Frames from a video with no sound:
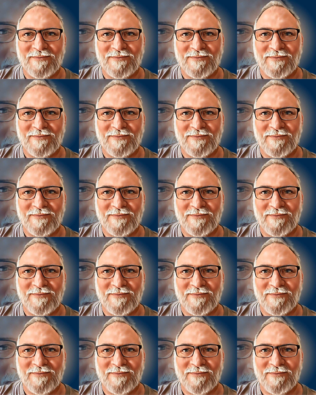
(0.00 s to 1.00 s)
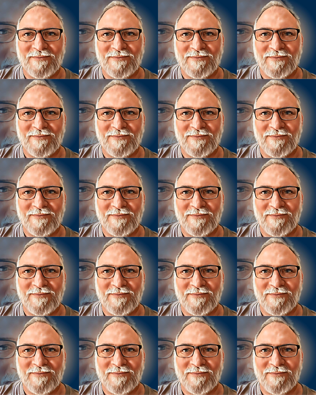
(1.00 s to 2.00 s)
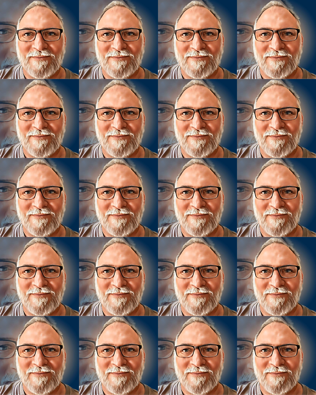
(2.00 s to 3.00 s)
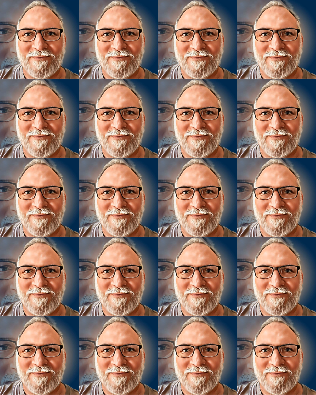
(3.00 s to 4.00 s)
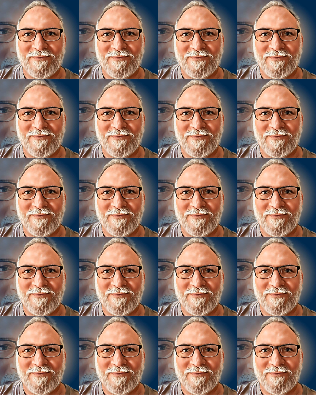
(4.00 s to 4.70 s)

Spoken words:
[no speech]